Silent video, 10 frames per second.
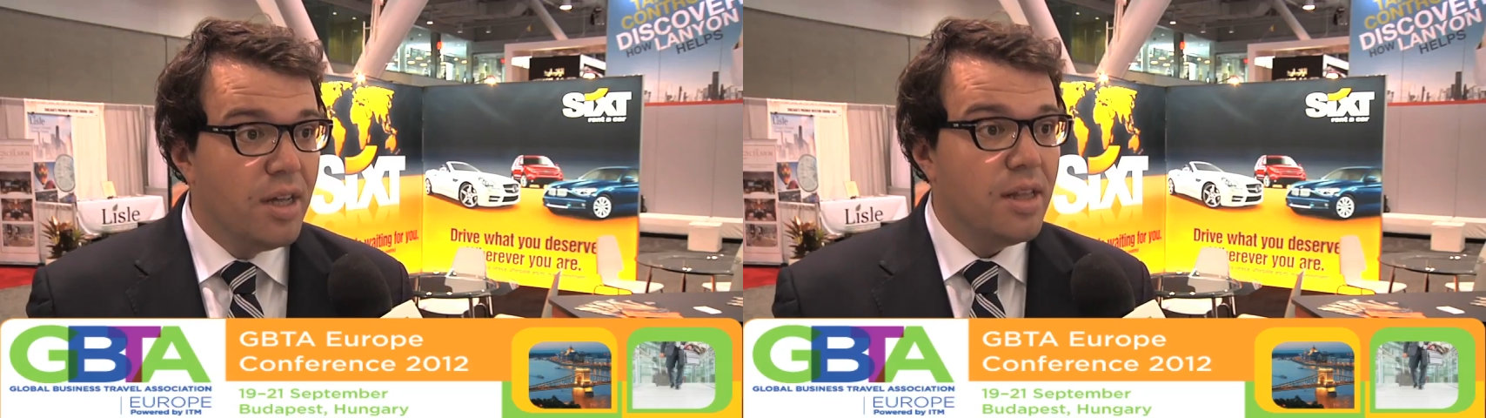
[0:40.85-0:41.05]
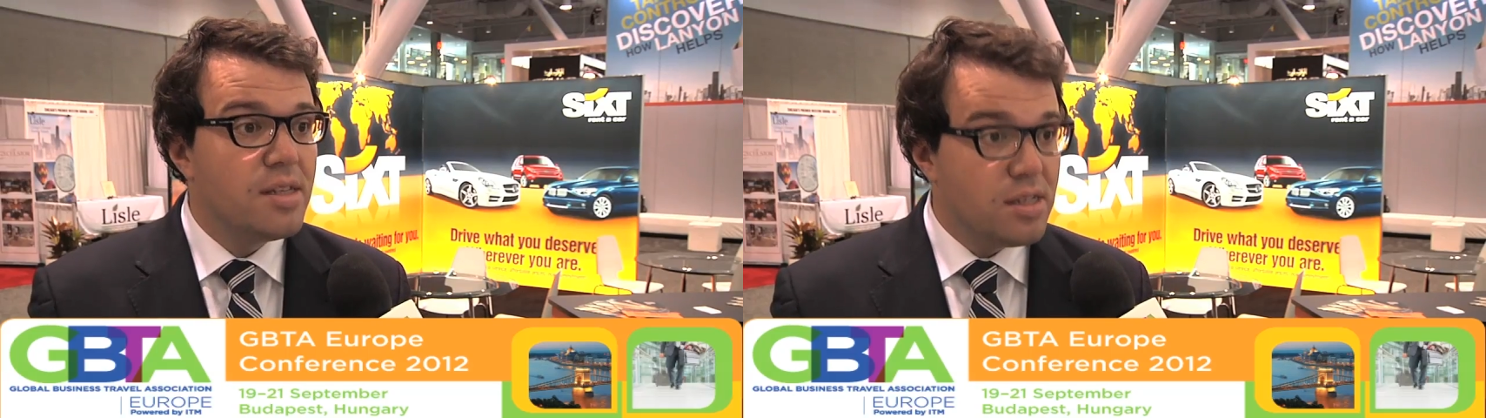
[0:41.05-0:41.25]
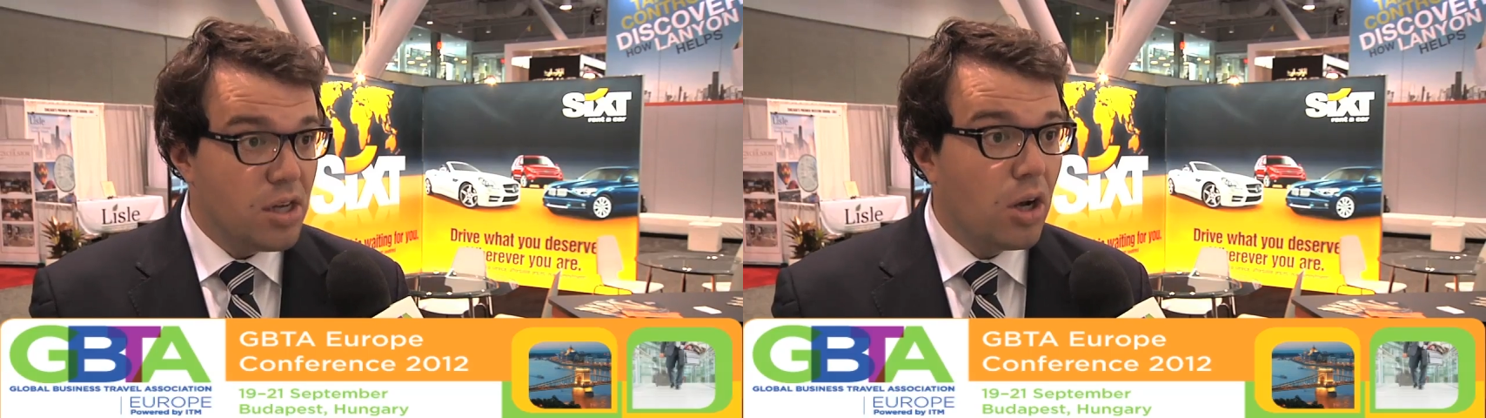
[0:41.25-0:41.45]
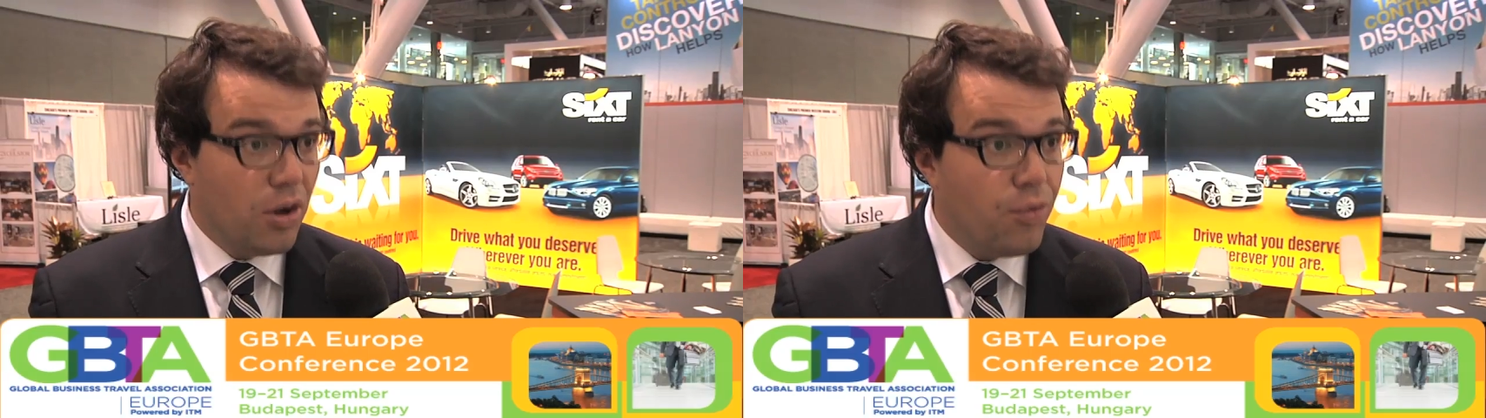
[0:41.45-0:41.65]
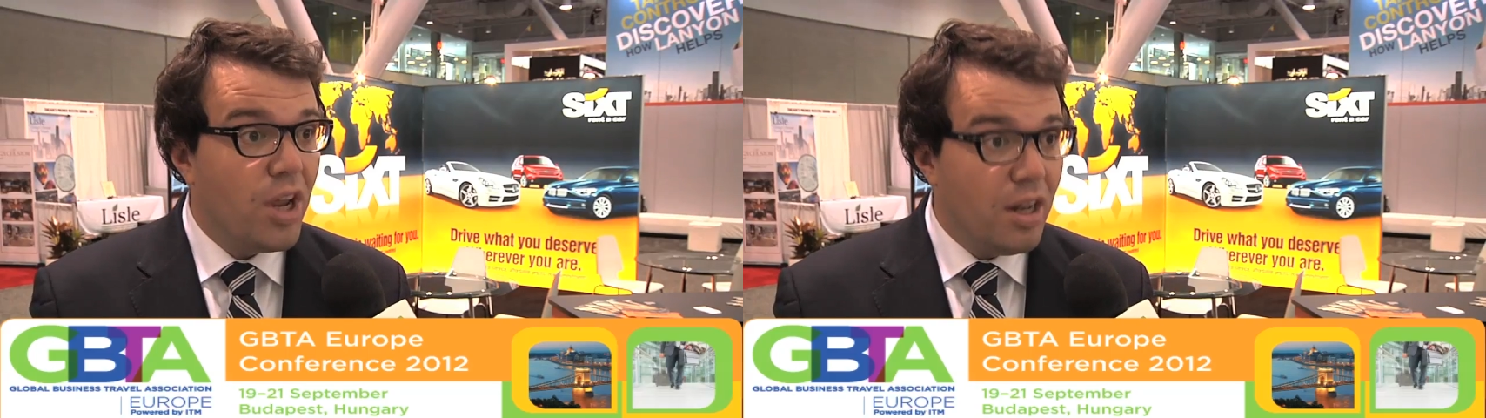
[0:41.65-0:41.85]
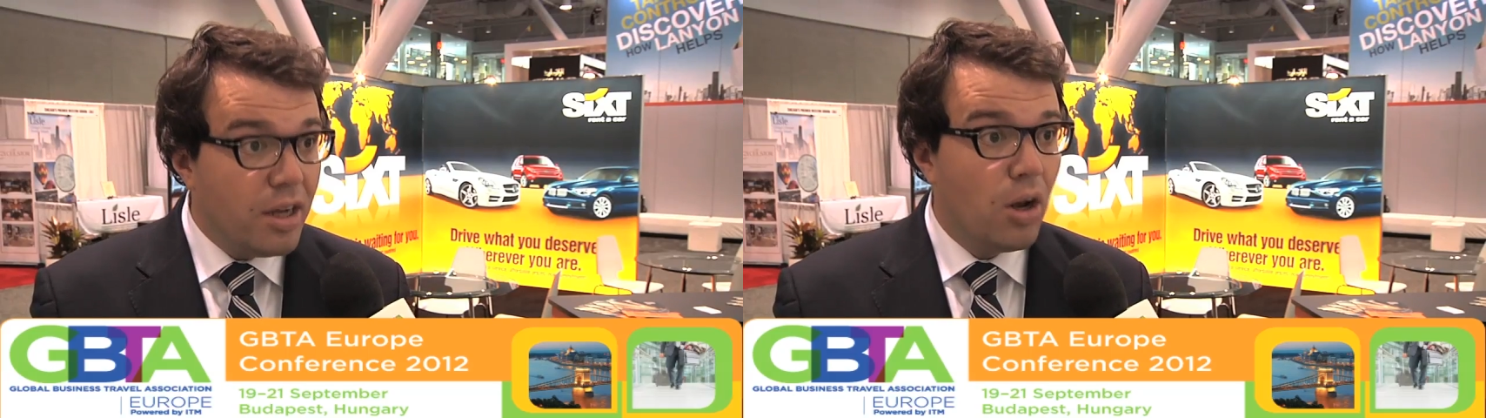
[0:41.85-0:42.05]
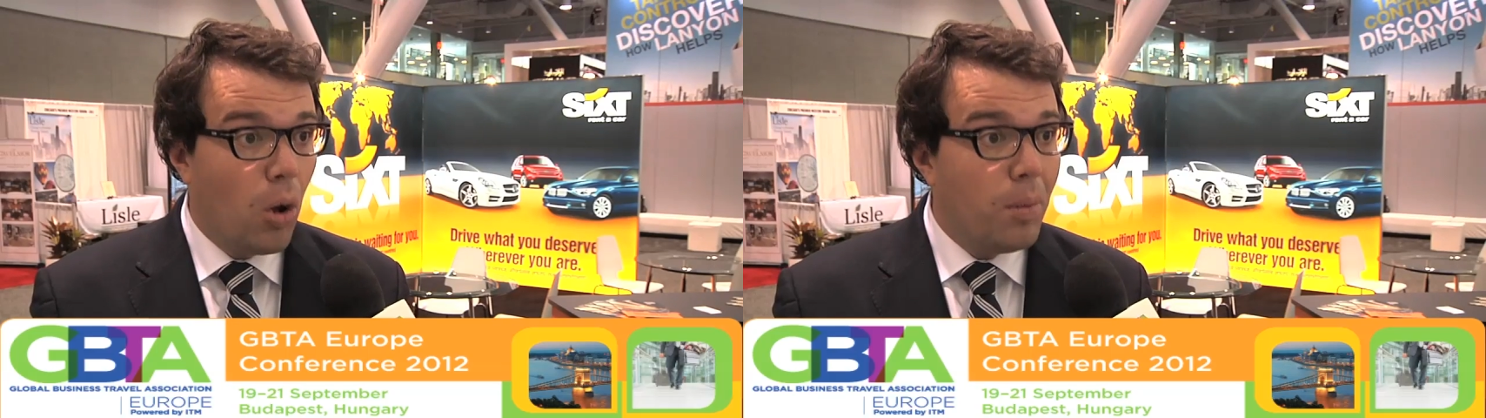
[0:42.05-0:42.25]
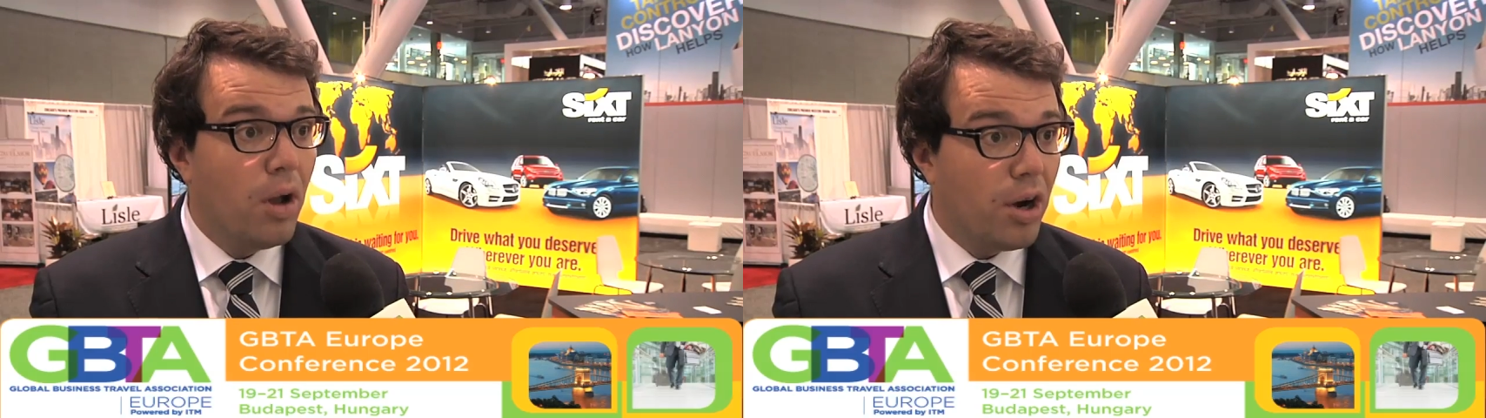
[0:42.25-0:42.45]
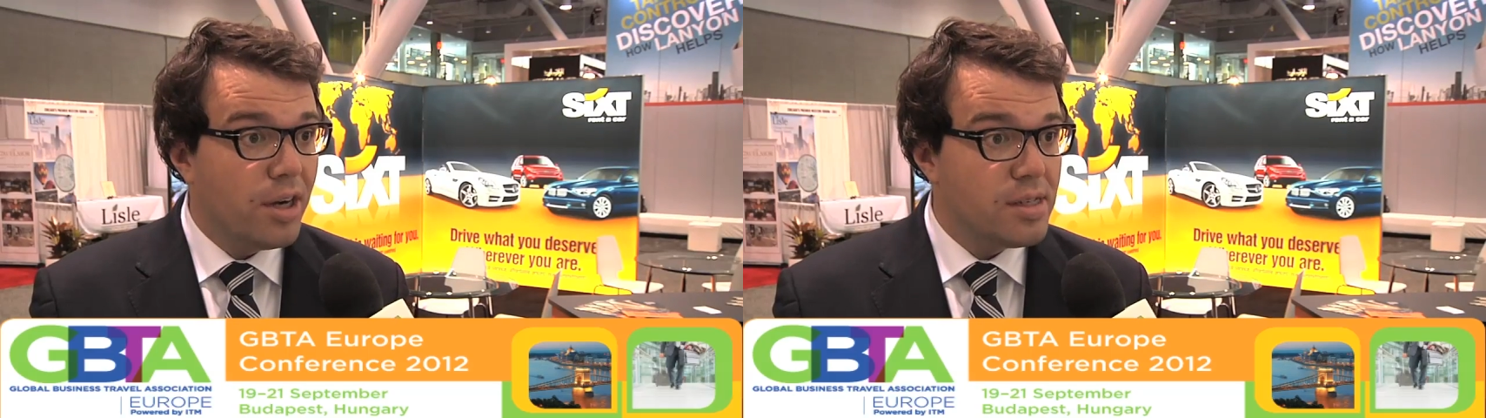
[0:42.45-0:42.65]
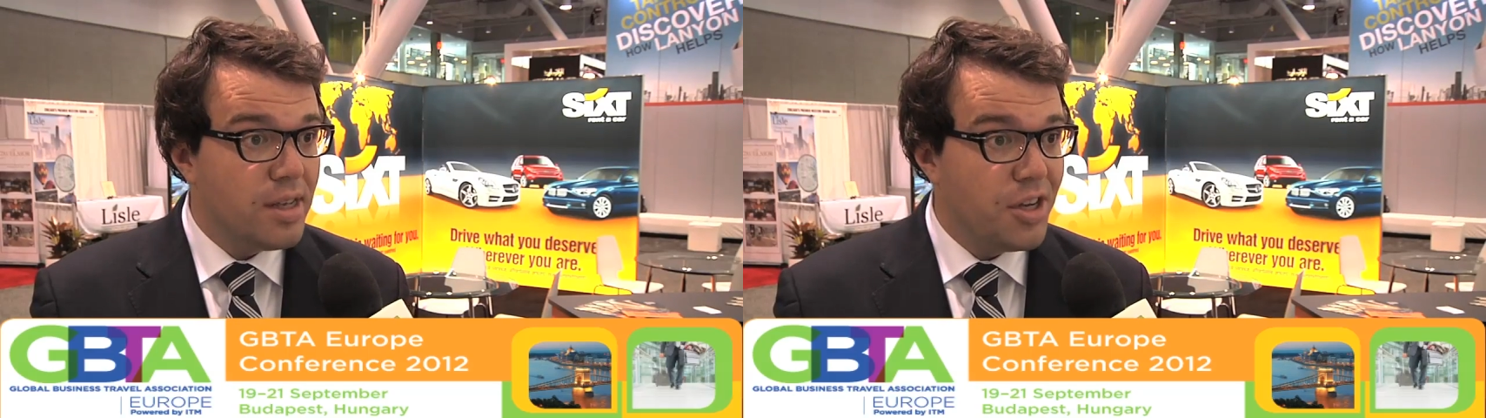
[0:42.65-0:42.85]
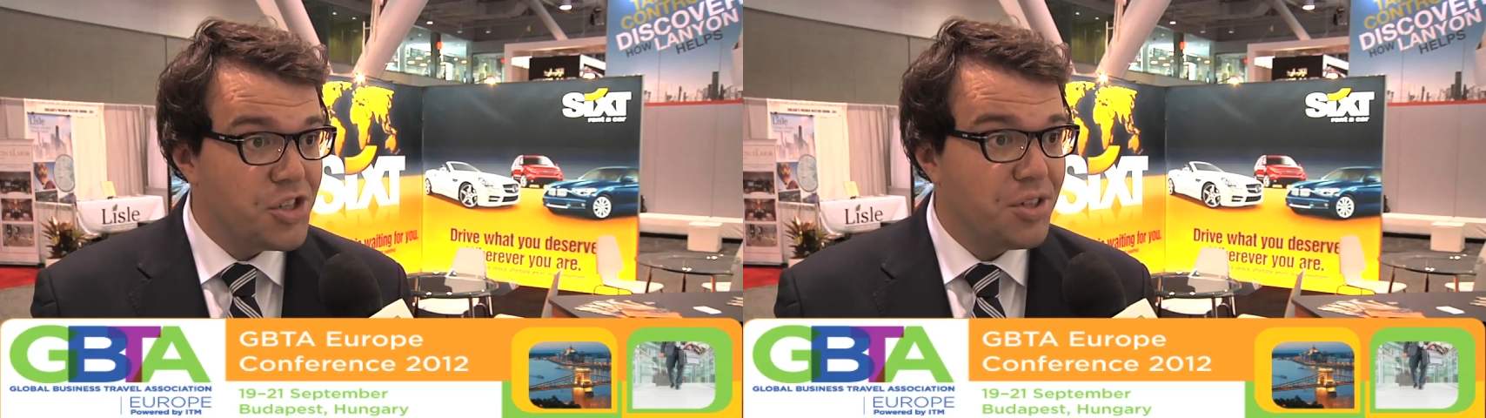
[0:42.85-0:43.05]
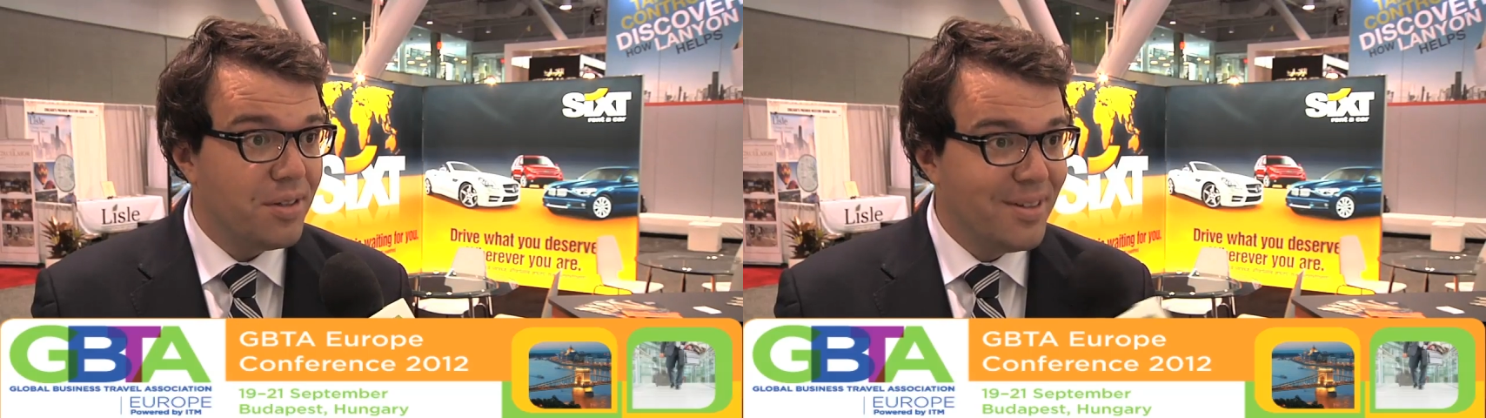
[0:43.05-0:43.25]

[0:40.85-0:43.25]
this is a really global organization.